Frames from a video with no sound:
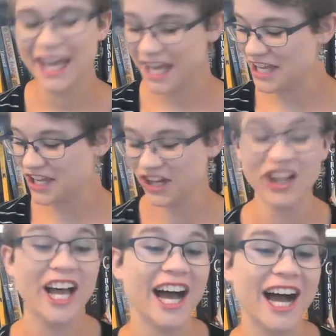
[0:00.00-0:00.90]
Hey
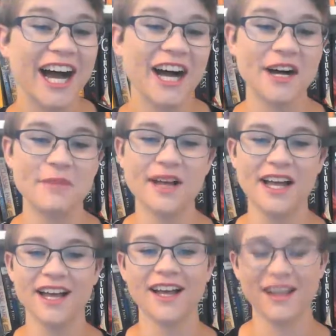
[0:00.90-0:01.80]
y'all, um,
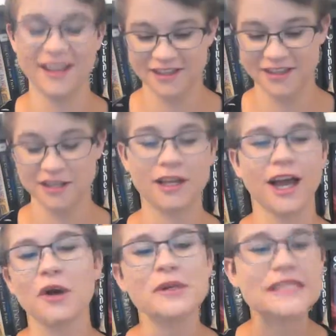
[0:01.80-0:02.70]

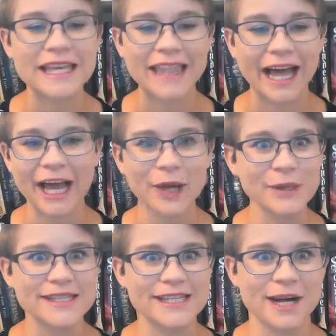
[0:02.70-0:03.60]
I always say that. I
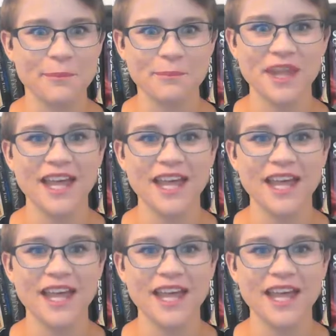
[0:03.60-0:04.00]
always say um.